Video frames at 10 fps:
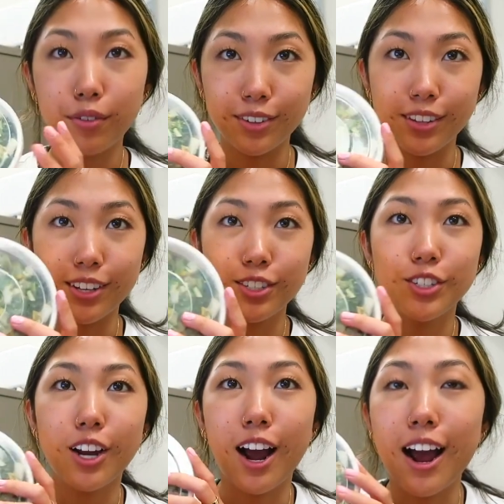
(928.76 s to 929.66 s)
for
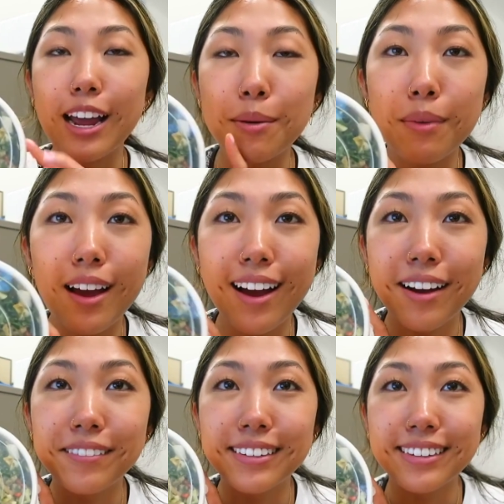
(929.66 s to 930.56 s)
lunch, I am
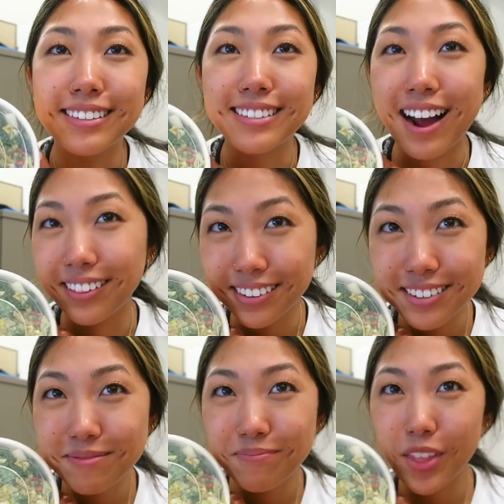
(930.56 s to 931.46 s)
having a
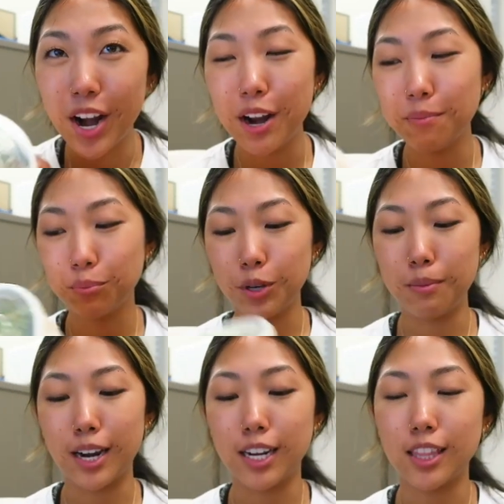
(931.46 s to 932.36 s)
salad that I
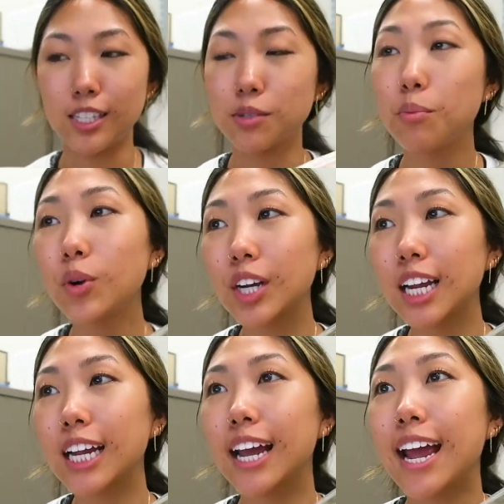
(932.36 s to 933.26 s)
pre-made this
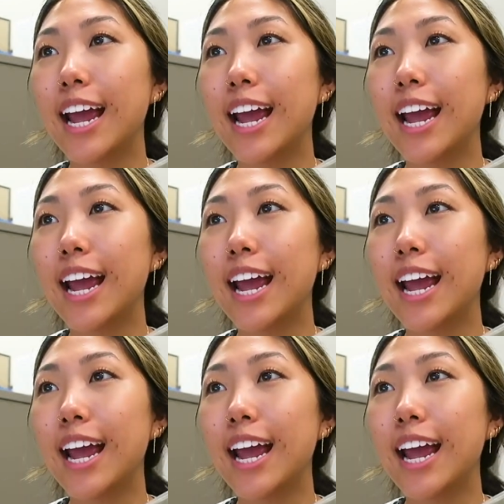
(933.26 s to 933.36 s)
morning.